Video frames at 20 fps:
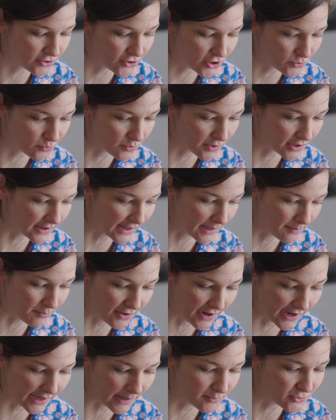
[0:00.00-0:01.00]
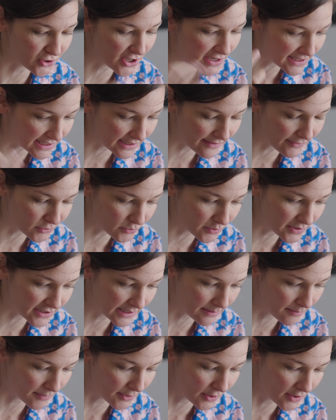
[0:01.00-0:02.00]
just wanna like bring it up just enough to a
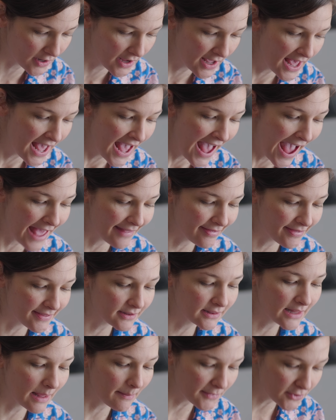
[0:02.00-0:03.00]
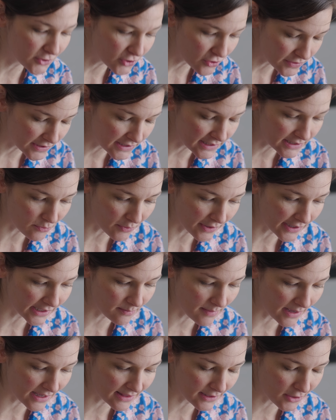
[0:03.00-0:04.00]
simmer, and the lemon juice is going to
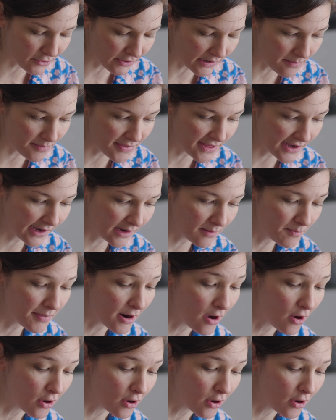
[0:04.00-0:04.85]
make the cream thicken, but